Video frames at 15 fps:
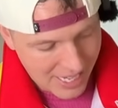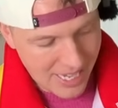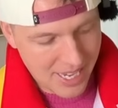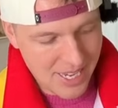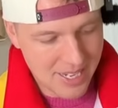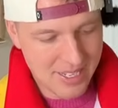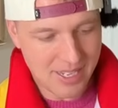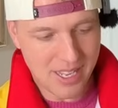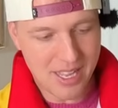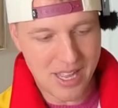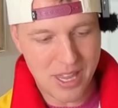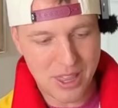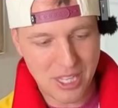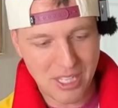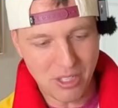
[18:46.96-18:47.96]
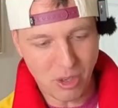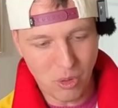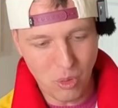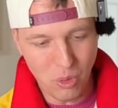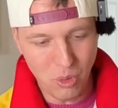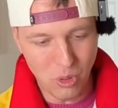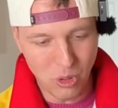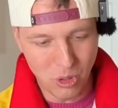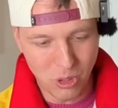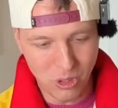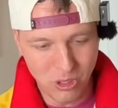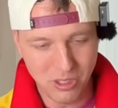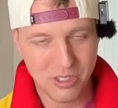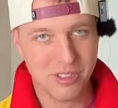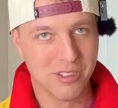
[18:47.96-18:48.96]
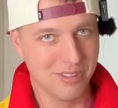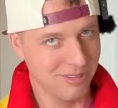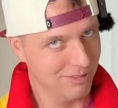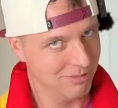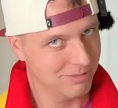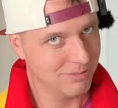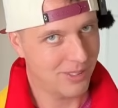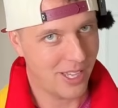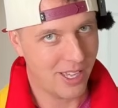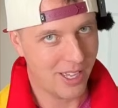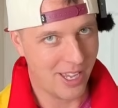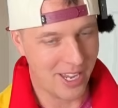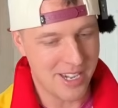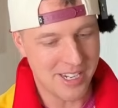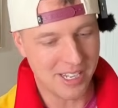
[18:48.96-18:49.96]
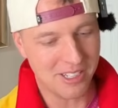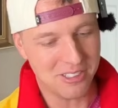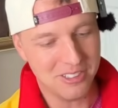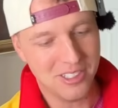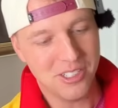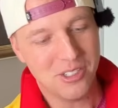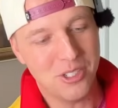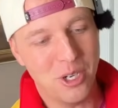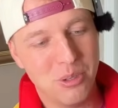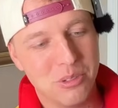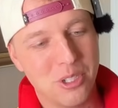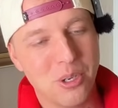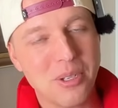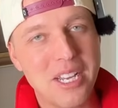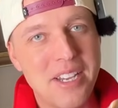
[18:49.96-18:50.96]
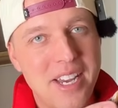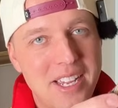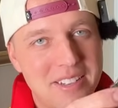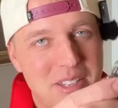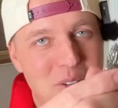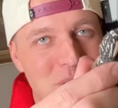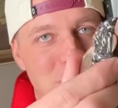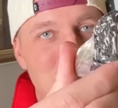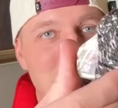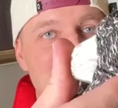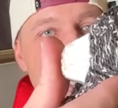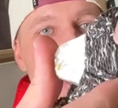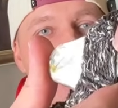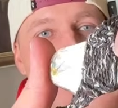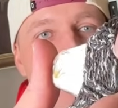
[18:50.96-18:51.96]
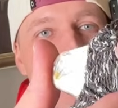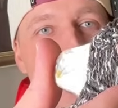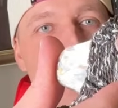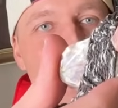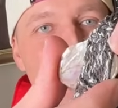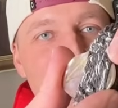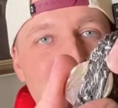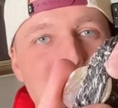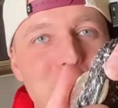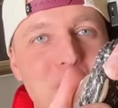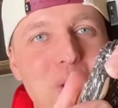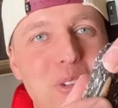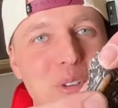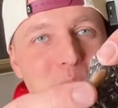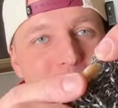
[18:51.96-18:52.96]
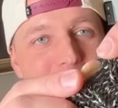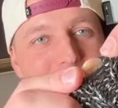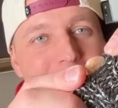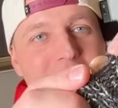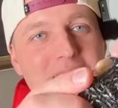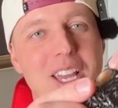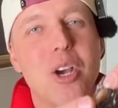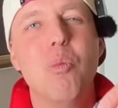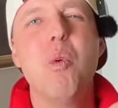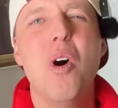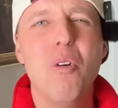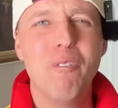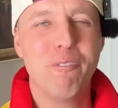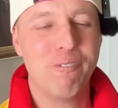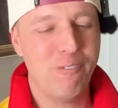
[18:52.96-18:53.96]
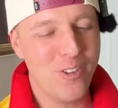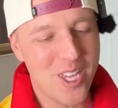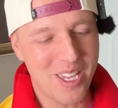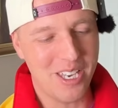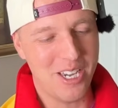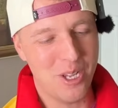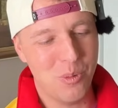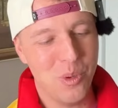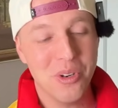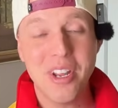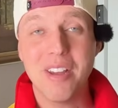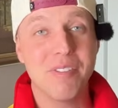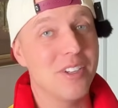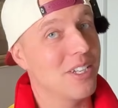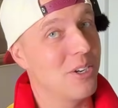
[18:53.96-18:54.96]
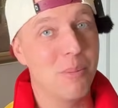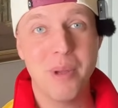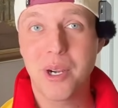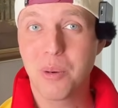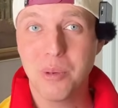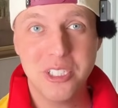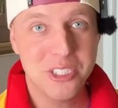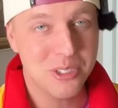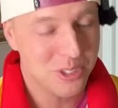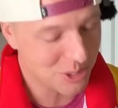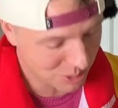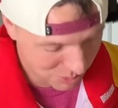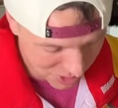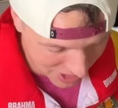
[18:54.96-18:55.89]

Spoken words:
and the hole. Hey, now don't get nasty with me. The hole is too small. It won't fit. It will not fit. No matter what you do, it will